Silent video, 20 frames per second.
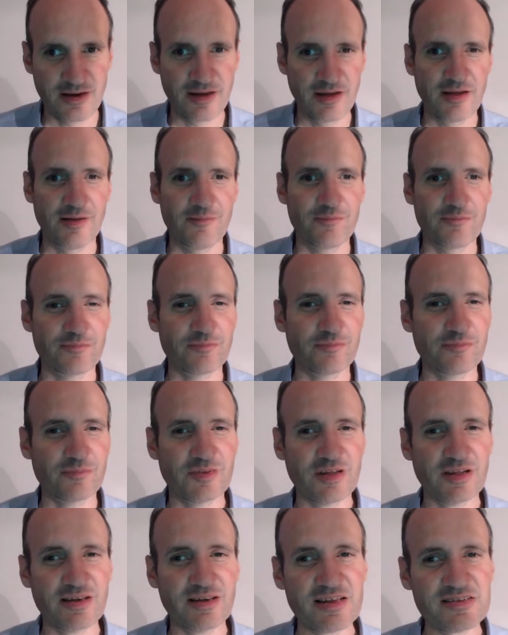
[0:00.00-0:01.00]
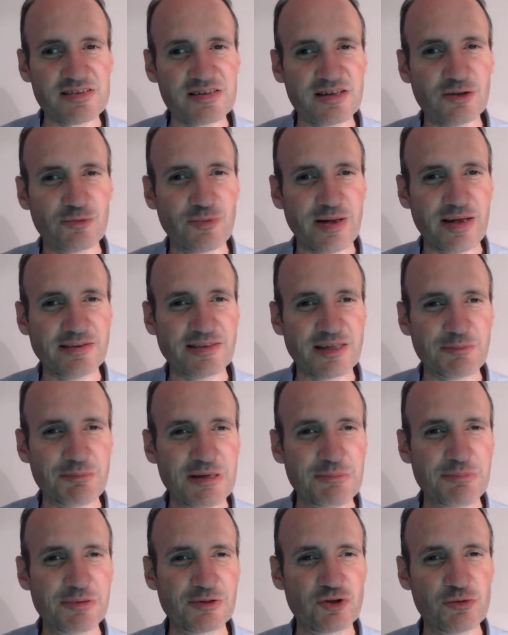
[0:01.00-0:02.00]
The classical way that
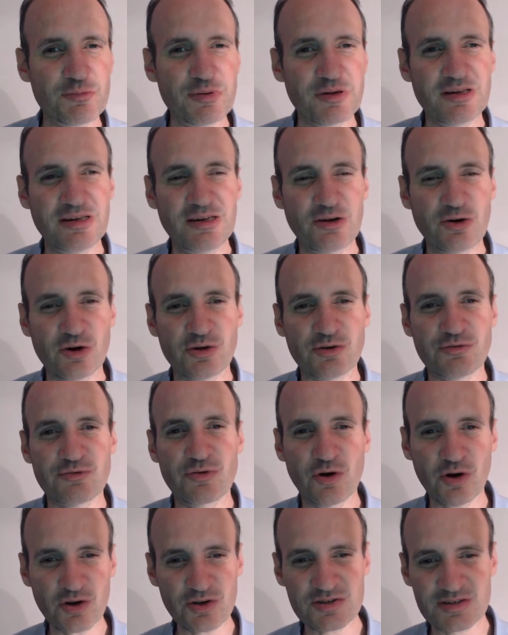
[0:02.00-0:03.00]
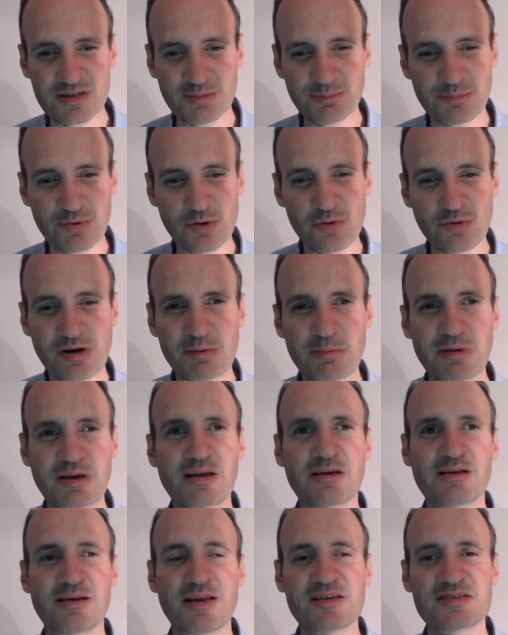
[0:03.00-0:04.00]
people typically learn first in programming
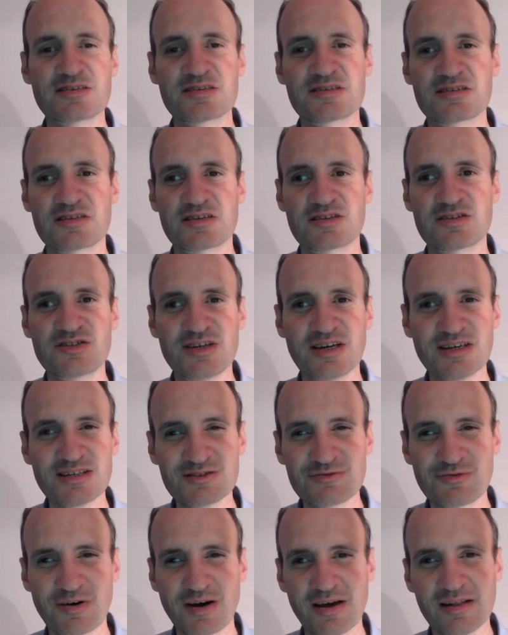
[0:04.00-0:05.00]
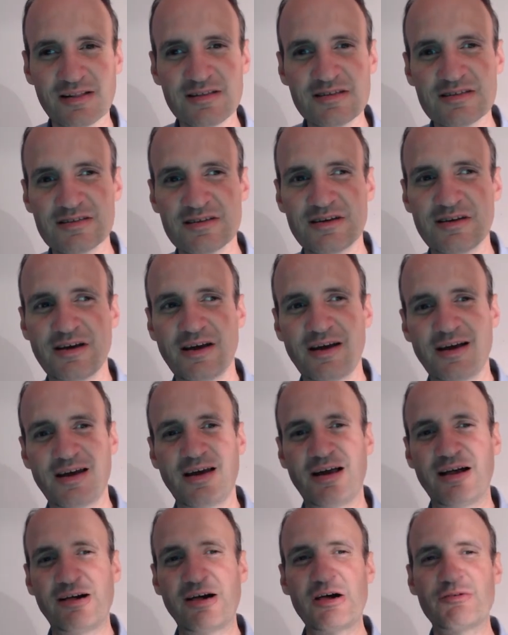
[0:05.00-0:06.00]
lessons is text files.
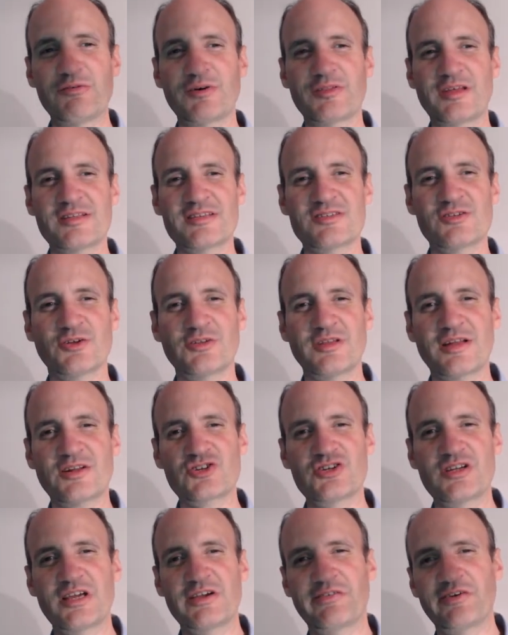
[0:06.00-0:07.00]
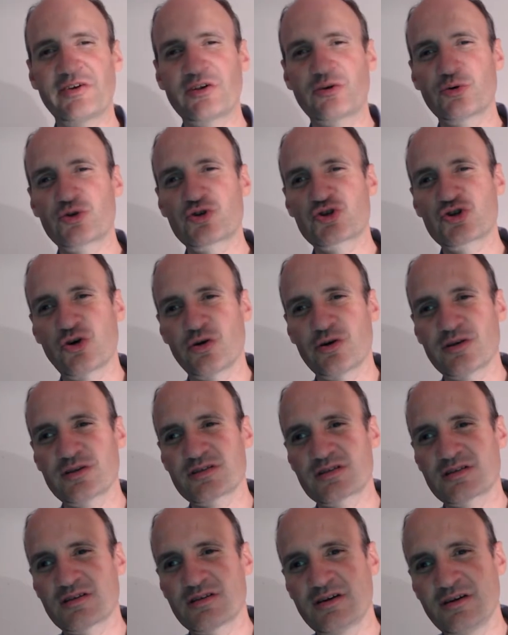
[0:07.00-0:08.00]
However, that's not actually a very good choice.
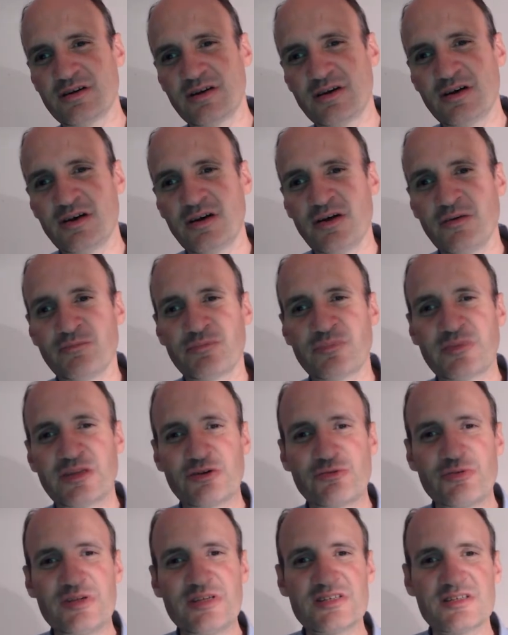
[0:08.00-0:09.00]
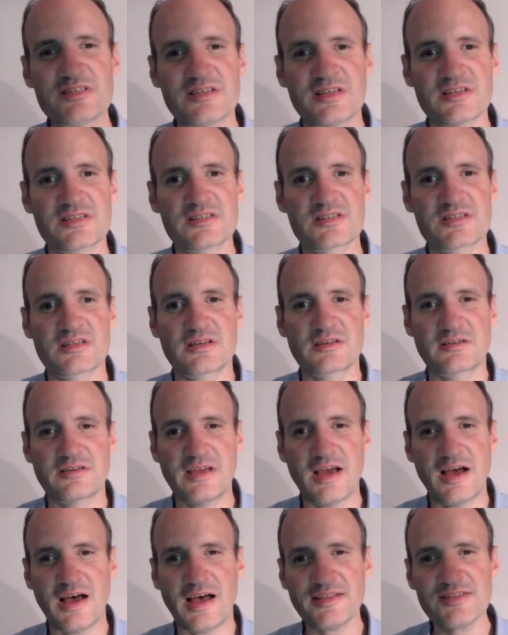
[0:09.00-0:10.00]
The reason is they are
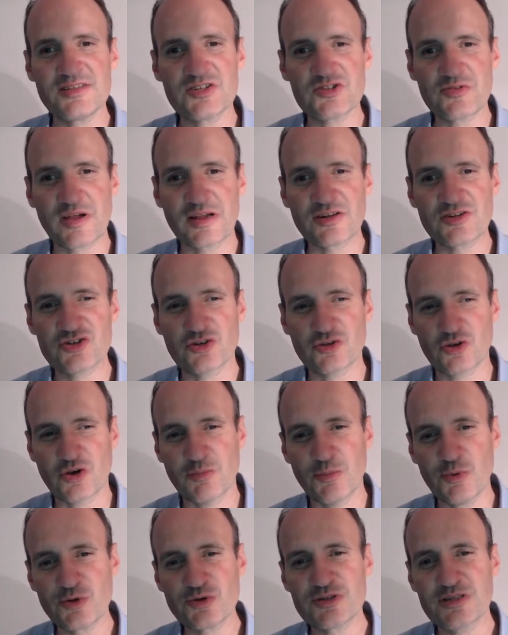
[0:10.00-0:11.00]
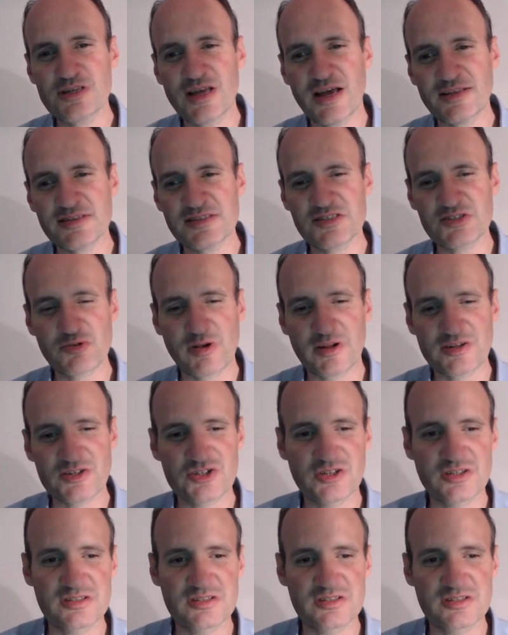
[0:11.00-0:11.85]
unstructured or mostly unstructured,